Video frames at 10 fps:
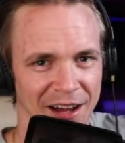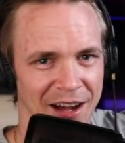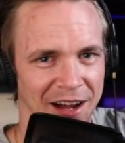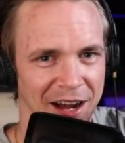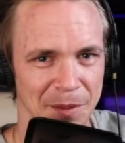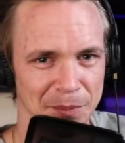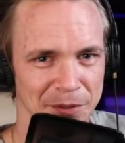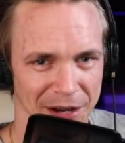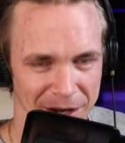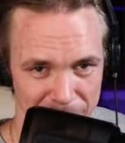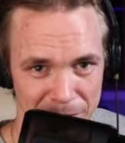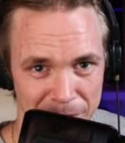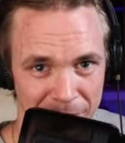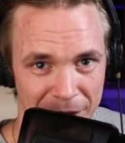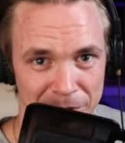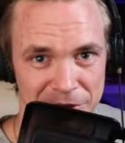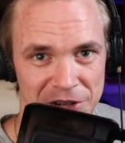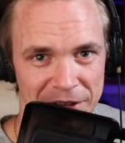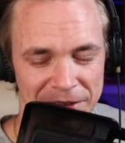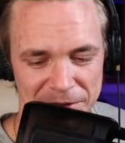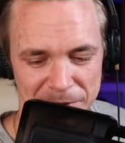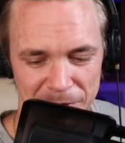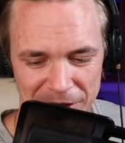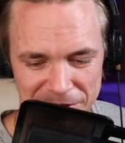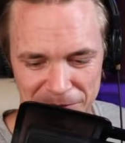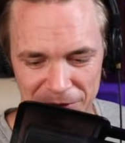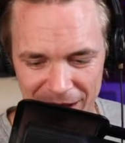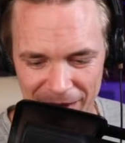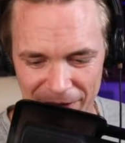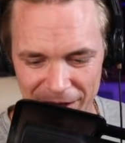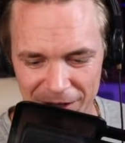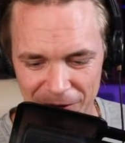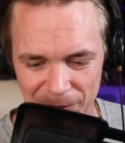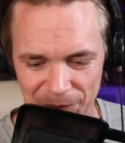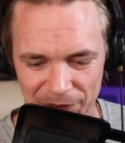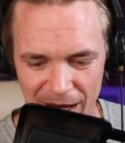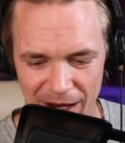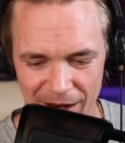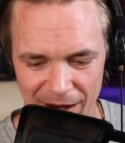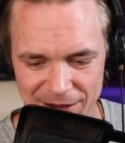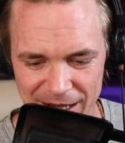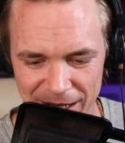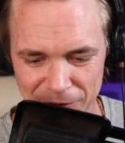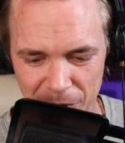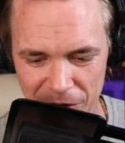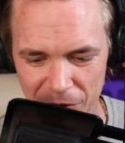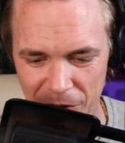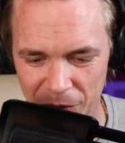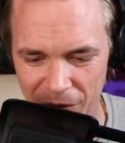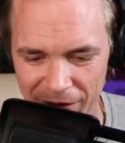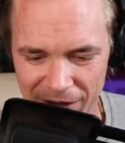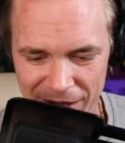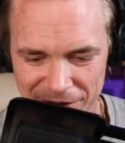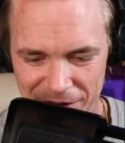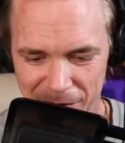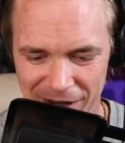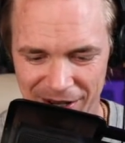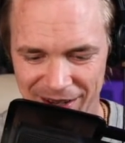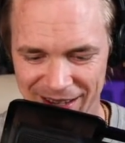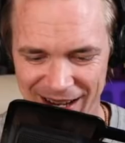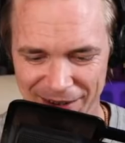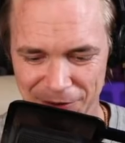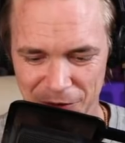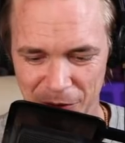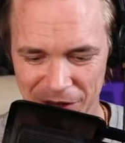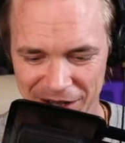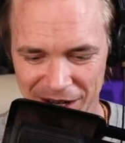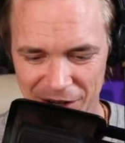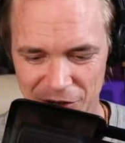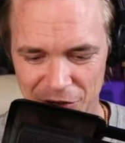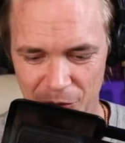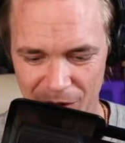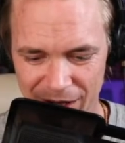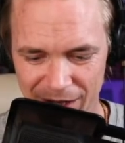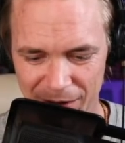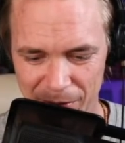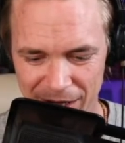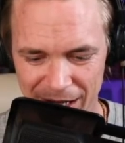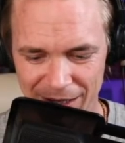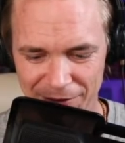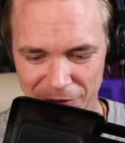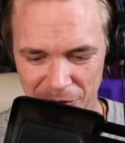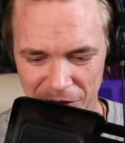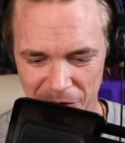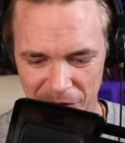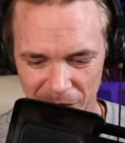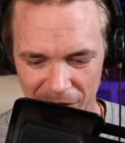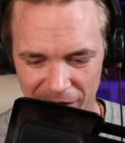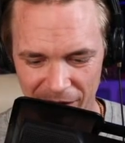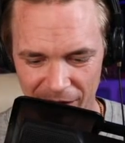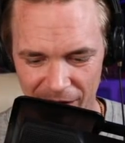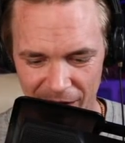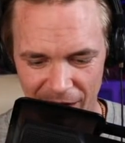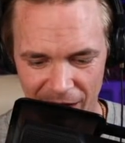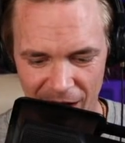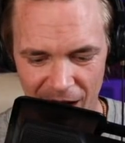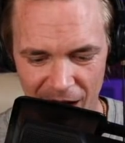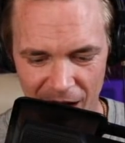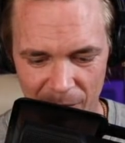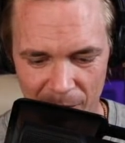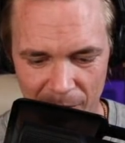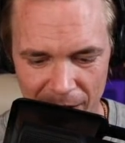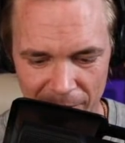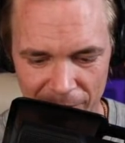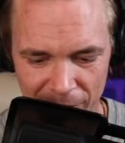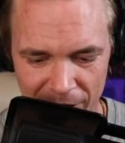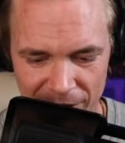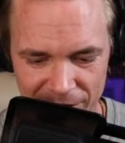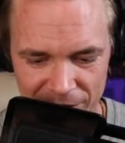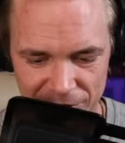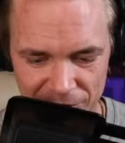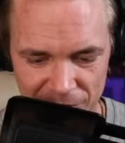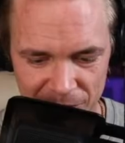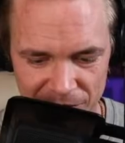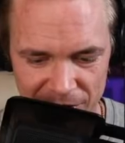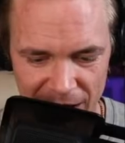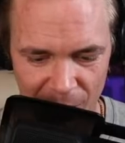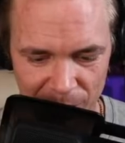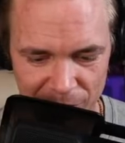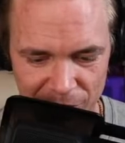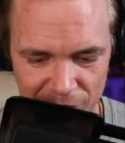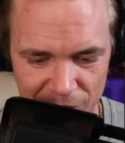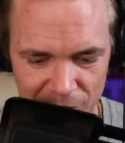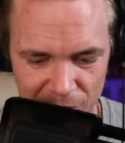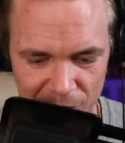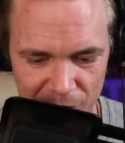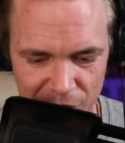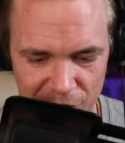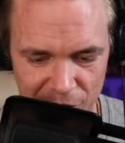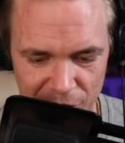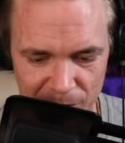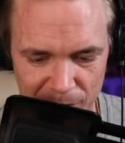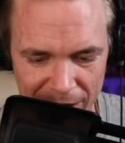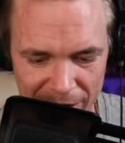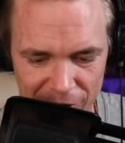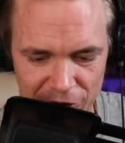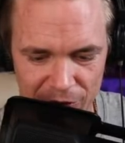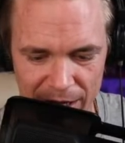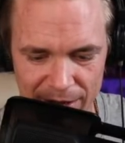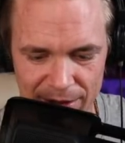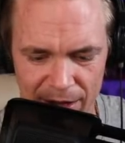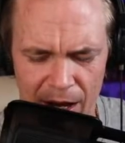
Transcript: I appreciate the inspiration for that. Thank you. It's the end of 2021. Yes, the end of 2020, the beginning of 2021. My friend does shrooms help to do better trades.